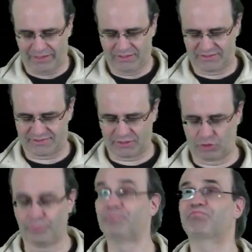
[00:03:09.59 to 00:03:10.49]

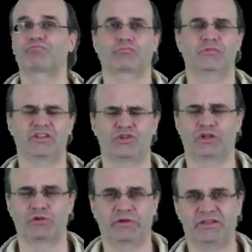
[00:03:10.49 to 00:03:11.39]
So this should
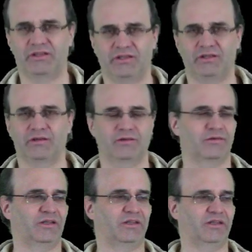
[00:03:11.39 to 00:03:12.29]
not create
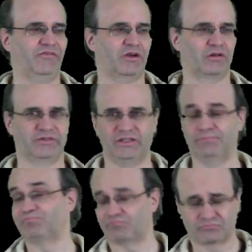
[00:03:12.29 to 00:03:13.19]
any difficulty.